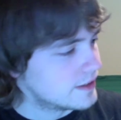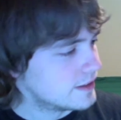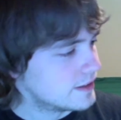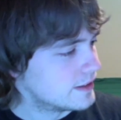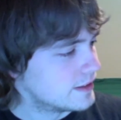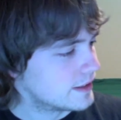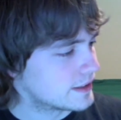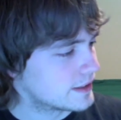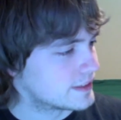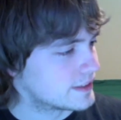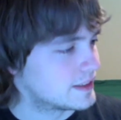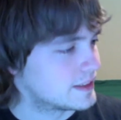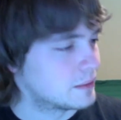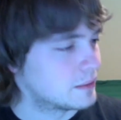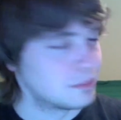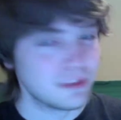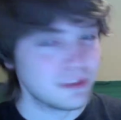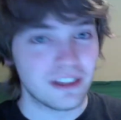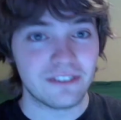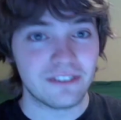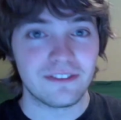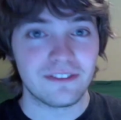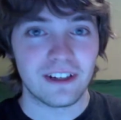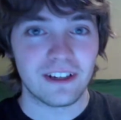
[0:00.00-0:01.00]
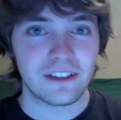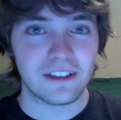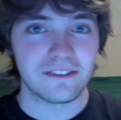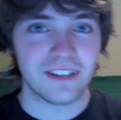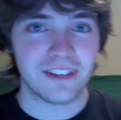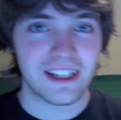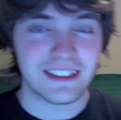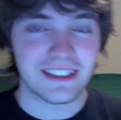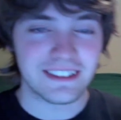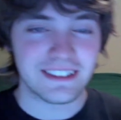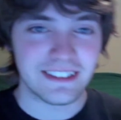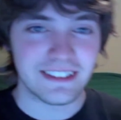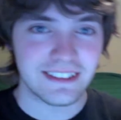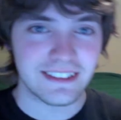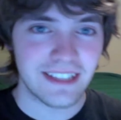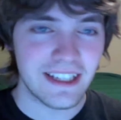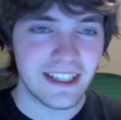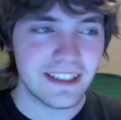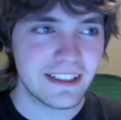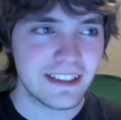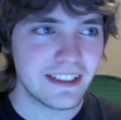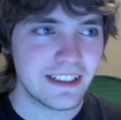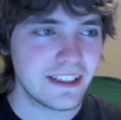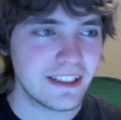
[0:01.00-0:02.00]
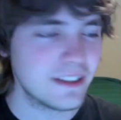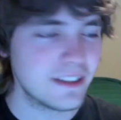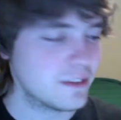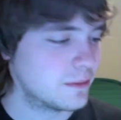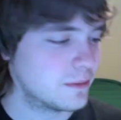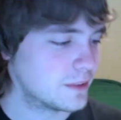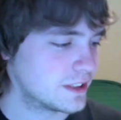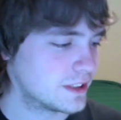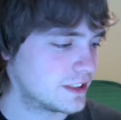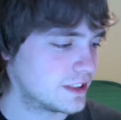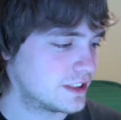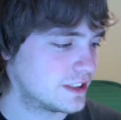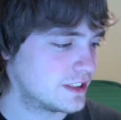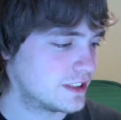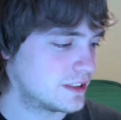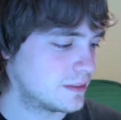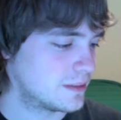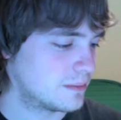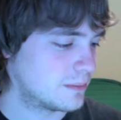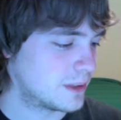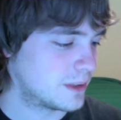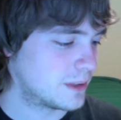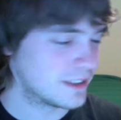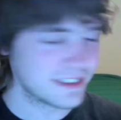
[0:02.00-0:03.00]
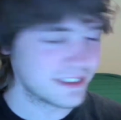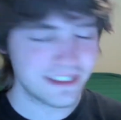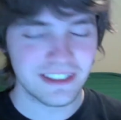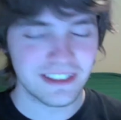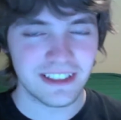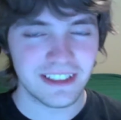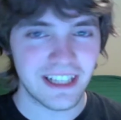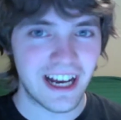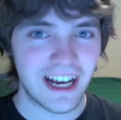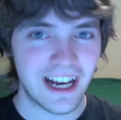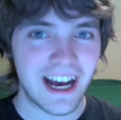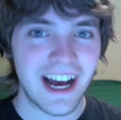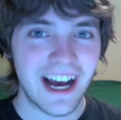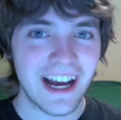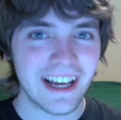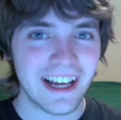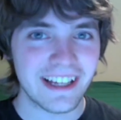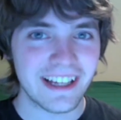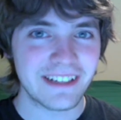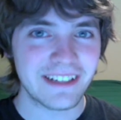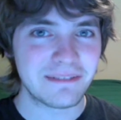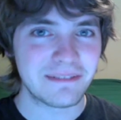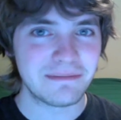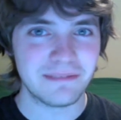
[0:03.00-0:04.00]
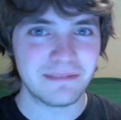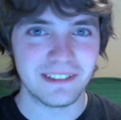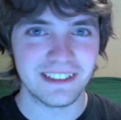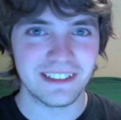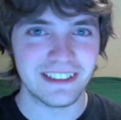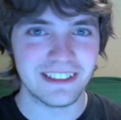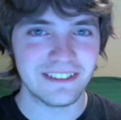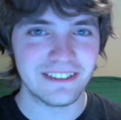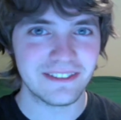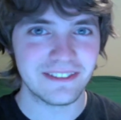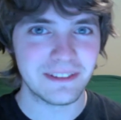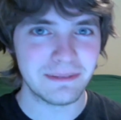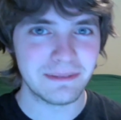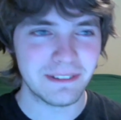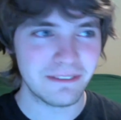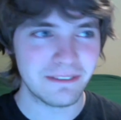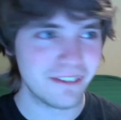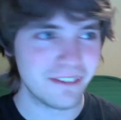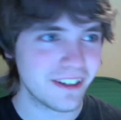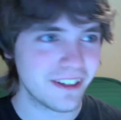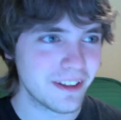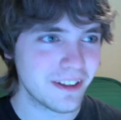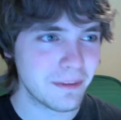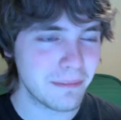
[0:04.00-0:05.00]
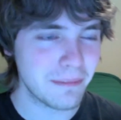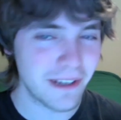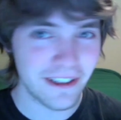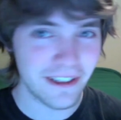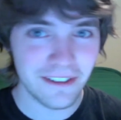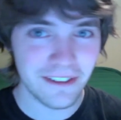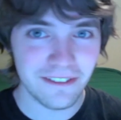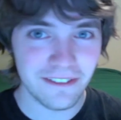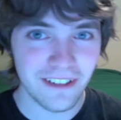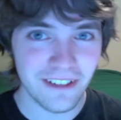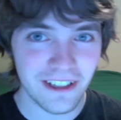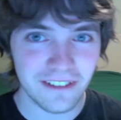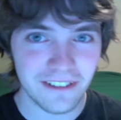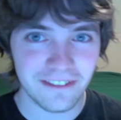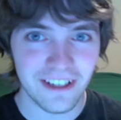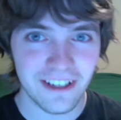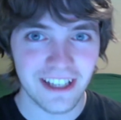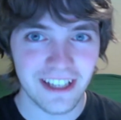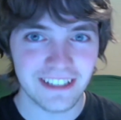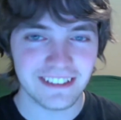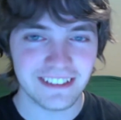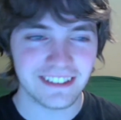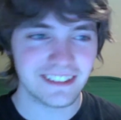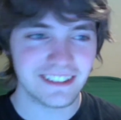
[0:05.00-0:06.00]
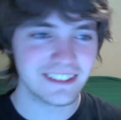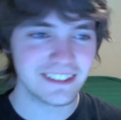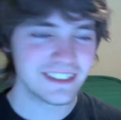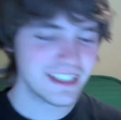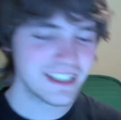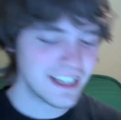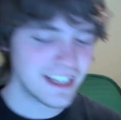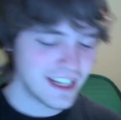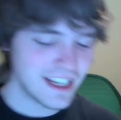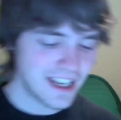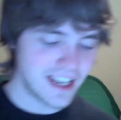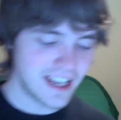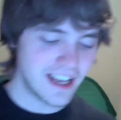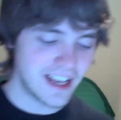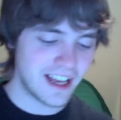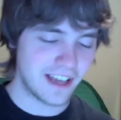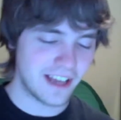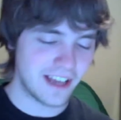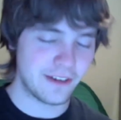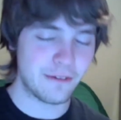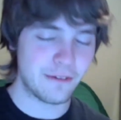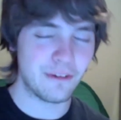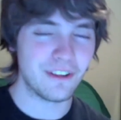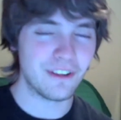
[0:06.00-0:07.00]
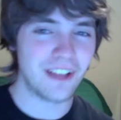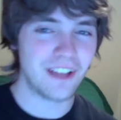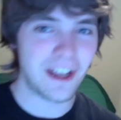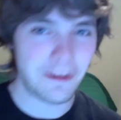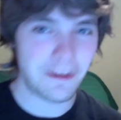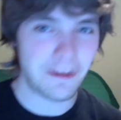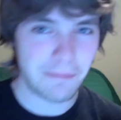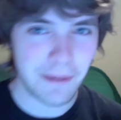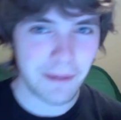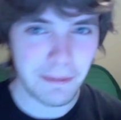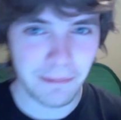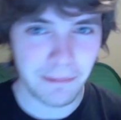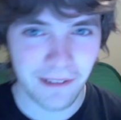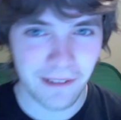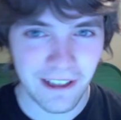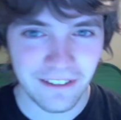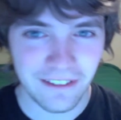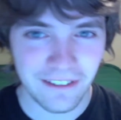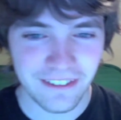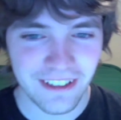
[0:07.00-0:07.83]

Next up, we have Final Fantasy X, which personally I believe to be one of the better Final Fantasies. I know a lot of people out